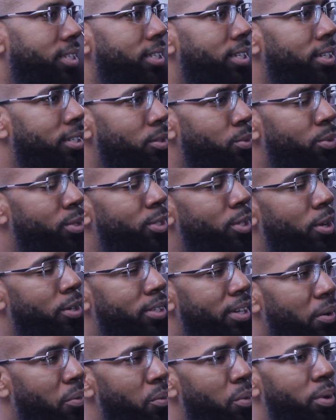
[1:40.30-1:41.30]
getting the results
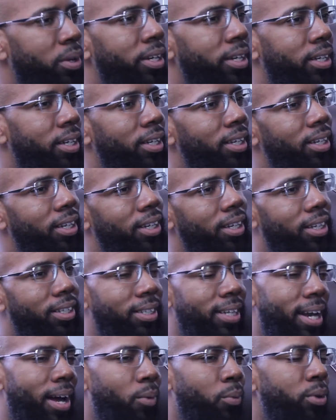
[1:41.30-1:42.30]
I wanted
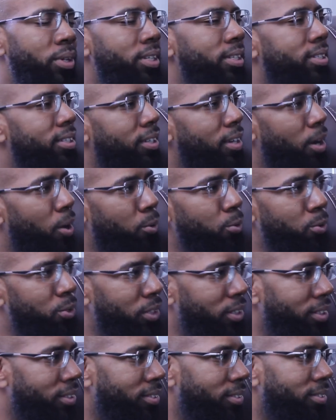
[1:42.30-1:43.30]
that I went into
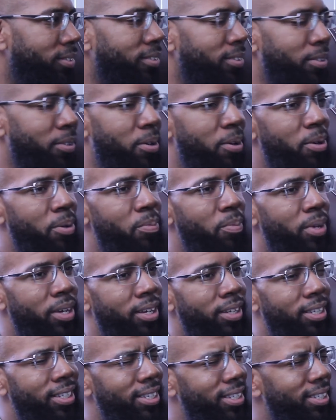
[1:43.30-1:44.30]
coaching. You know what I
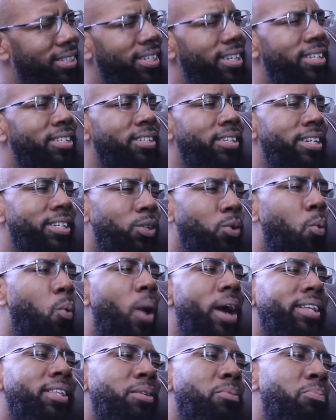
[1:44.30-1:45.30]
mean? It's quite the